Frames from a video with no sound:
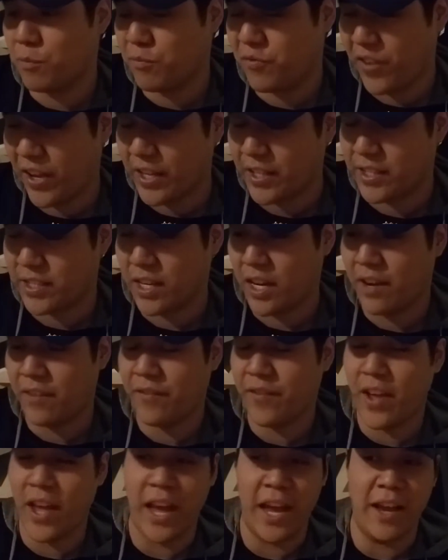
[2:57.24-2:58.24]
faceoff.
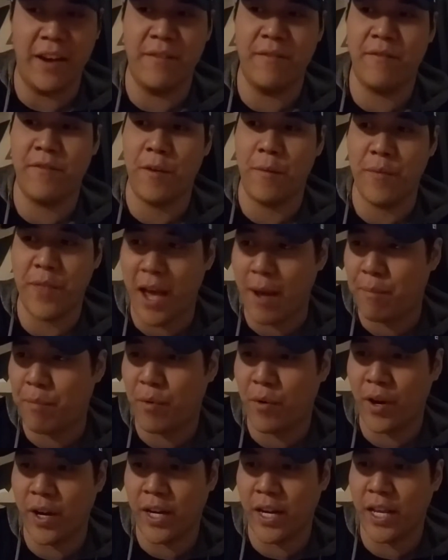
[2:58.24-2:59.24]
And from that
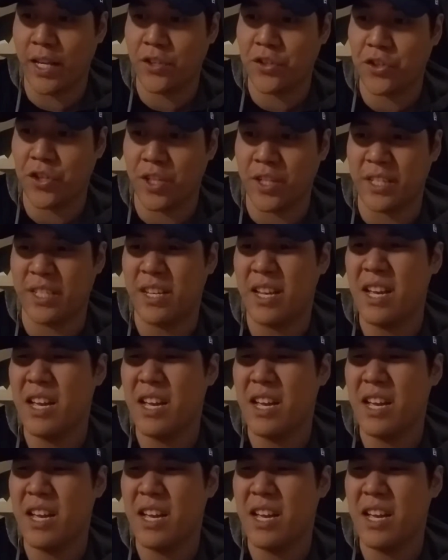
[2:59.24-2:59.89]
point, it's just